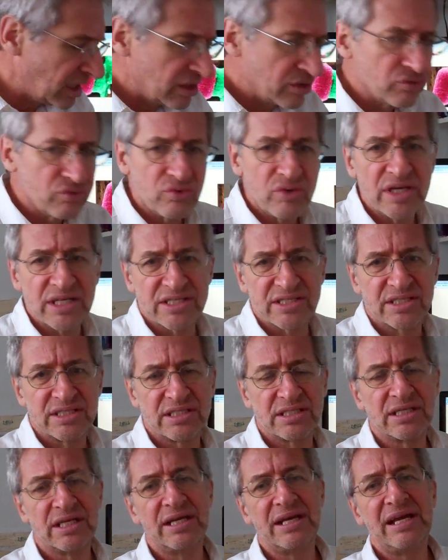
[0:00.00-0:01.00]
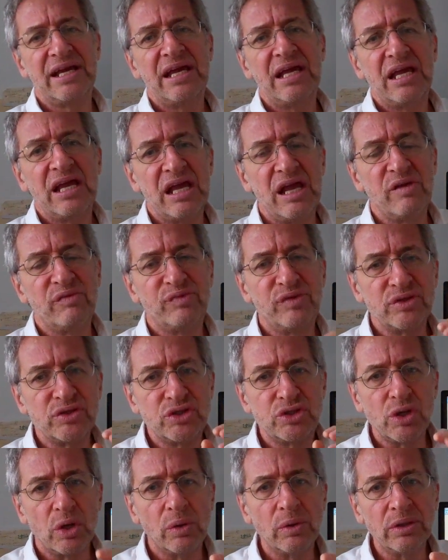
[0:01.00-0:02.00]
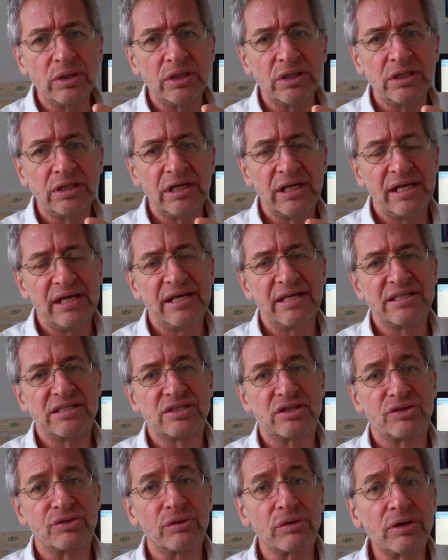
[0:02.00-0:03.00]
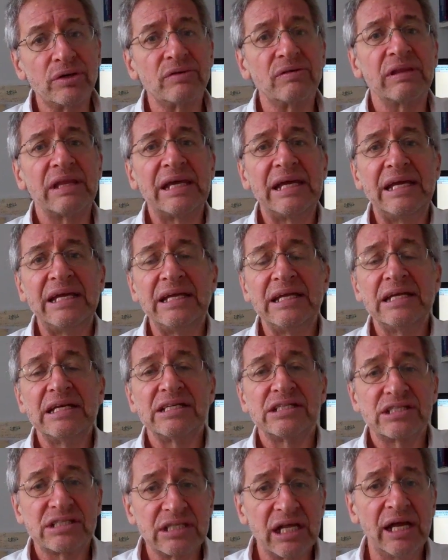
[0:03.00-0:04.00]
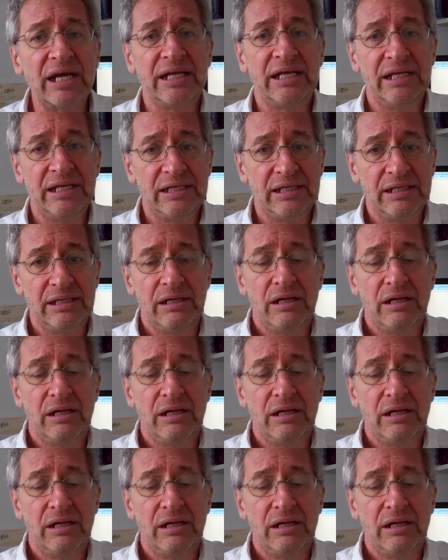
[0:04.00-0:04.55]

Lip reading: Risks. If the donor is thoroughly studied,